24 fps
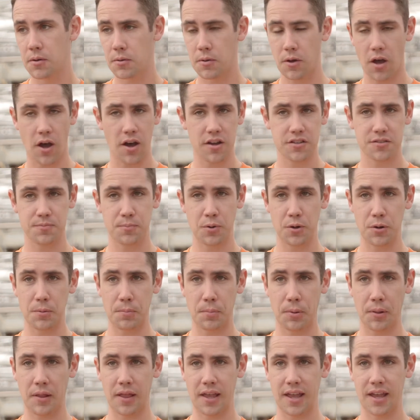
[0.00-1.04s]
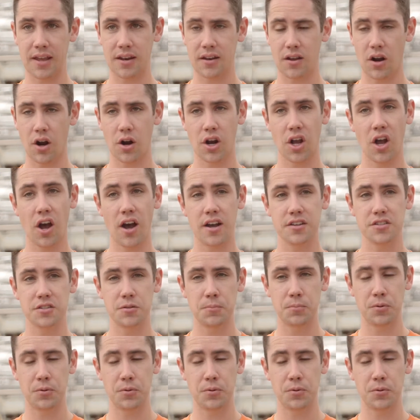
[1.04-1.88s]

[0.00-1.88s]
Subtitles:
cost per plant, our cost to